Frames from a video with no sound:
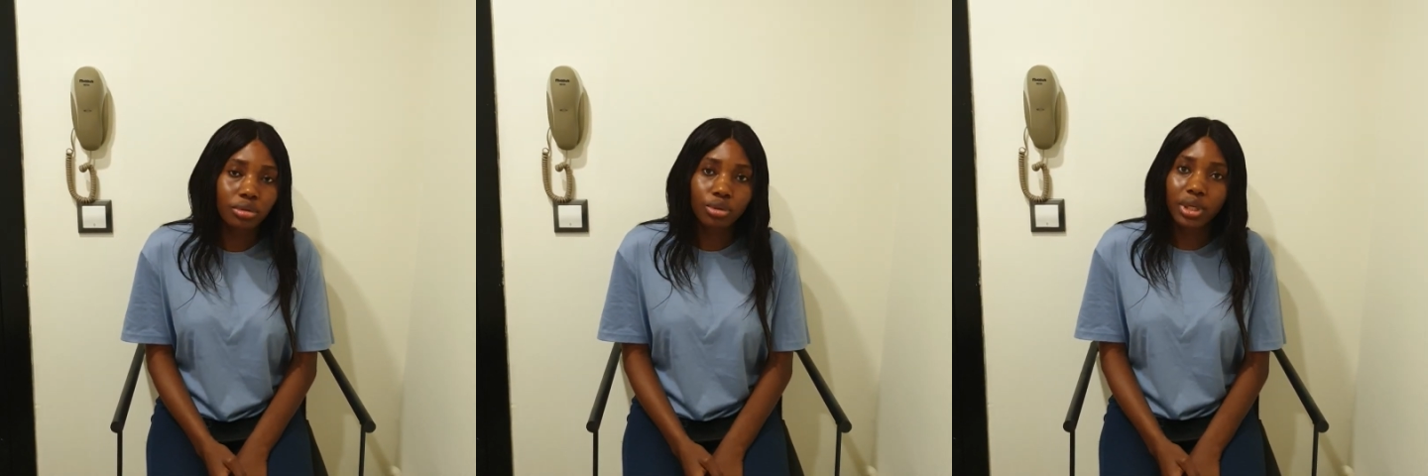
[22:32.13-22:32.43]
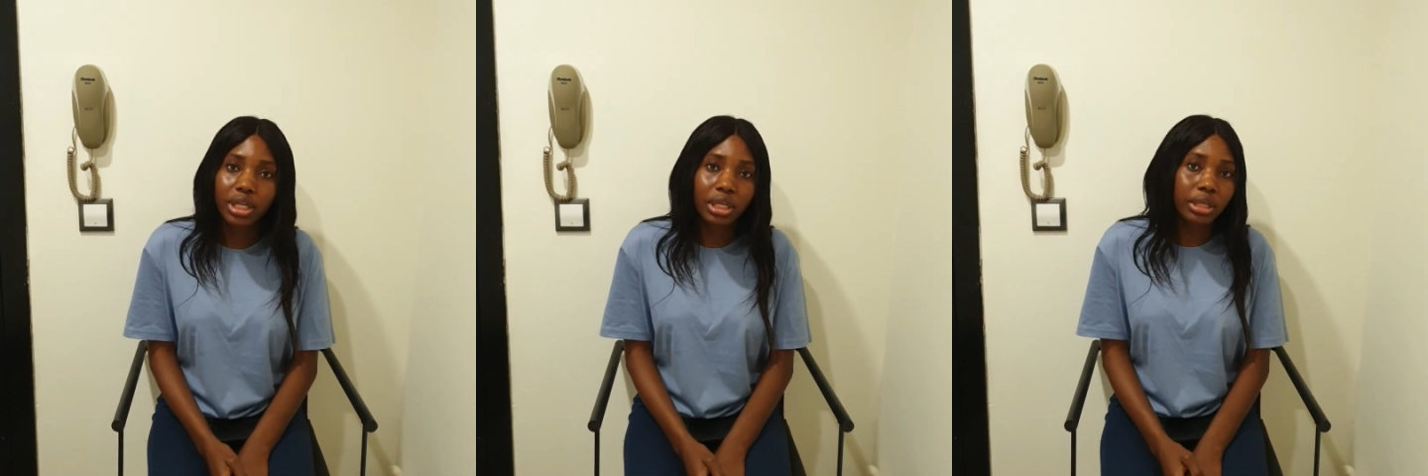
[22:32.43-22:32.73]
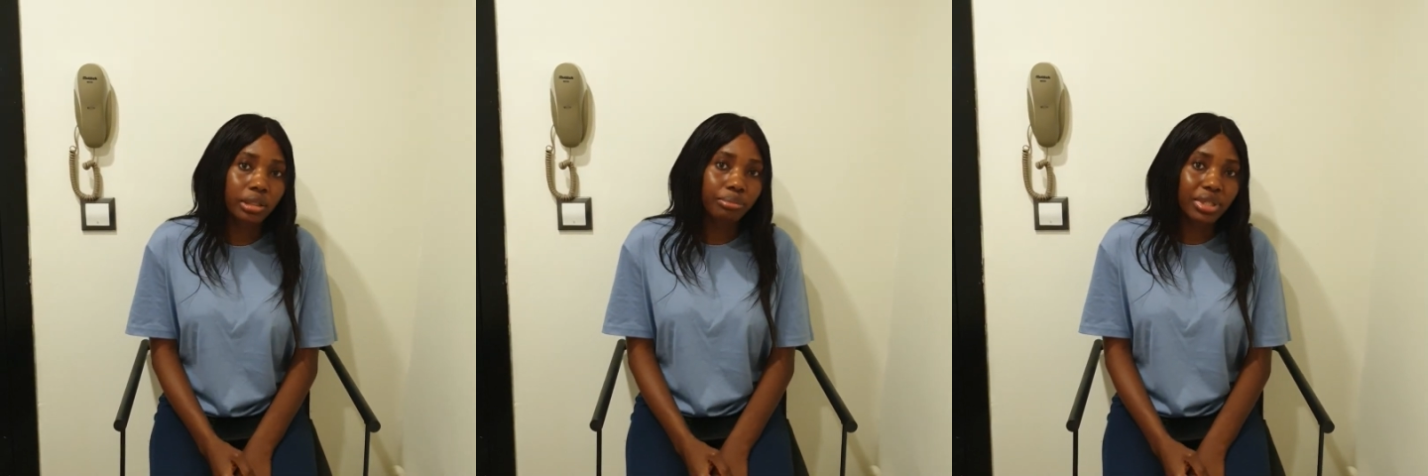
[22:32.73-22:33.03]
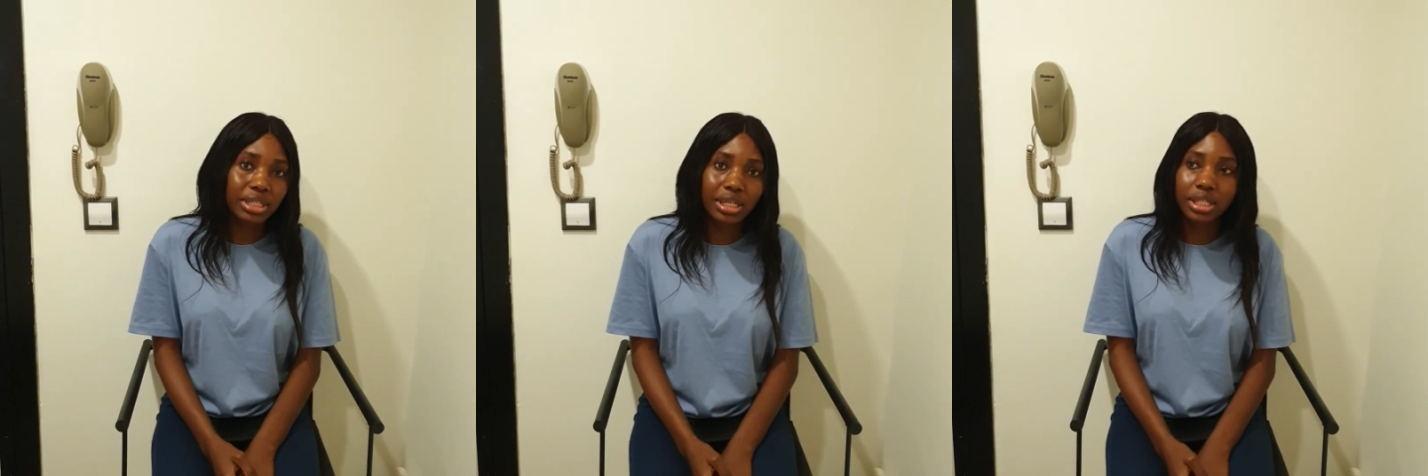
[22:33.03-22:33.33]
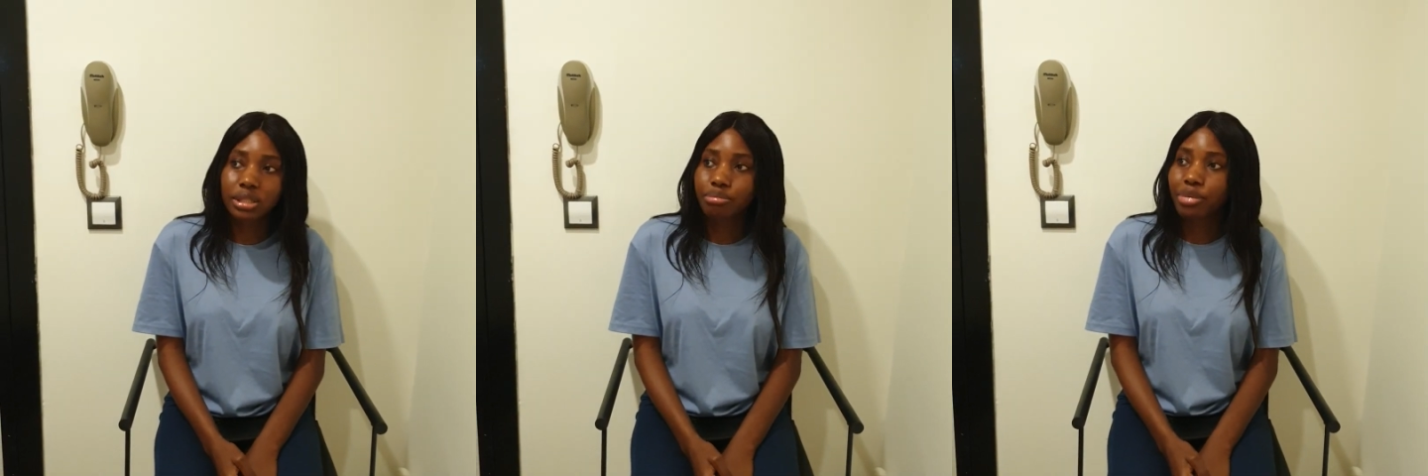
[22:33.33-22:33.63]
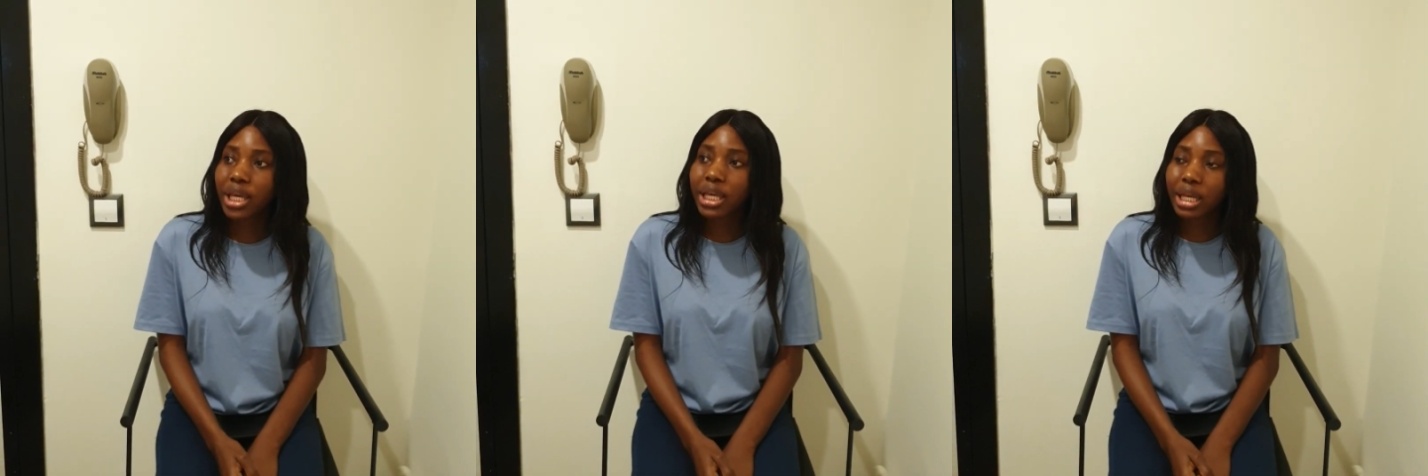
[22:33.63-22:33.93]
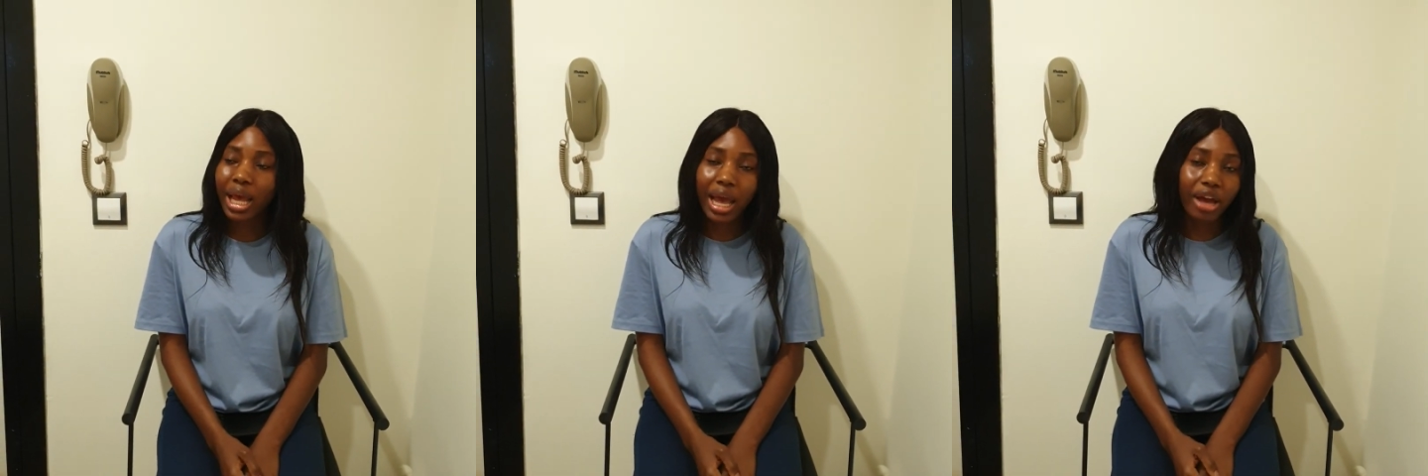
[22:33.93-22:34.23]
doing catering business, baking.
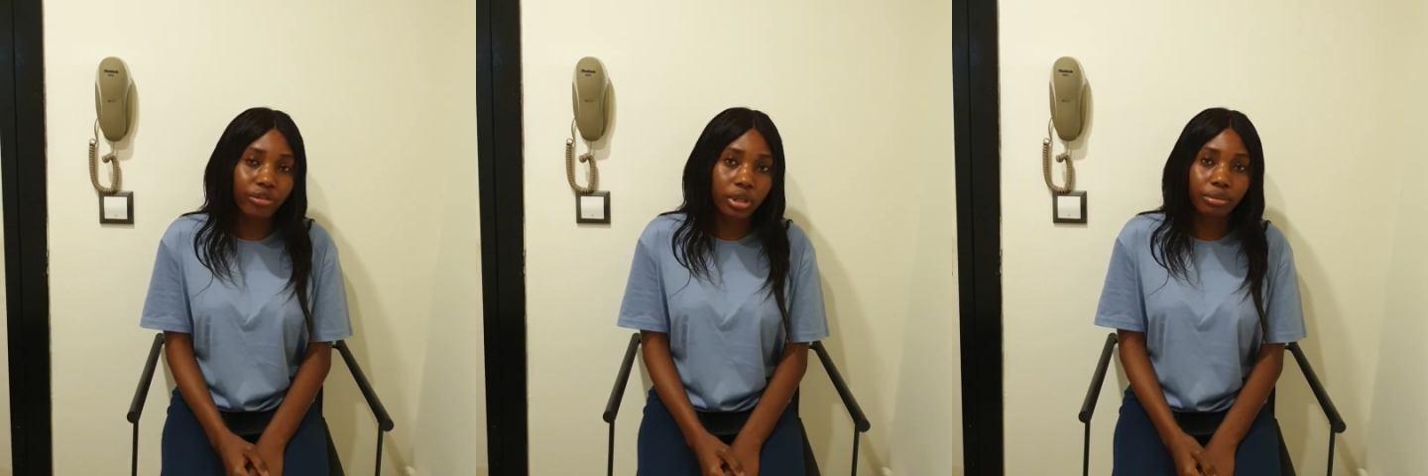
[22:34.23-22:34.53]
I have